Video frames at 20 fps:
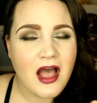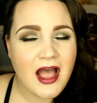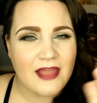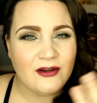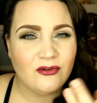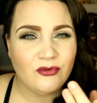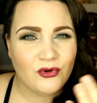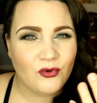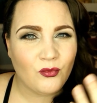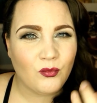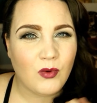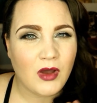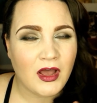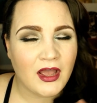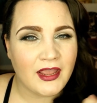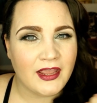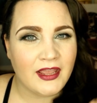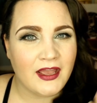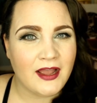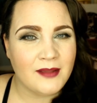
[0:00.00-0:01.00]
I don't know
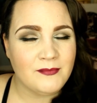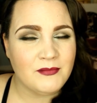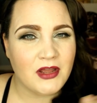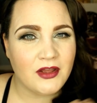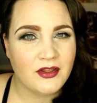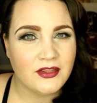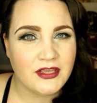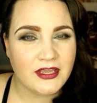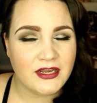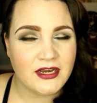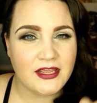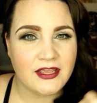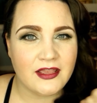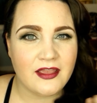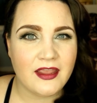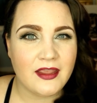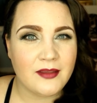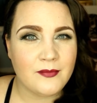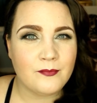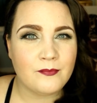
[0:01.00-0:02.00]
why I'm not getting
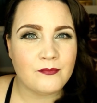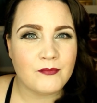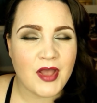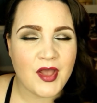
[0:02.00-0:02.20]
a,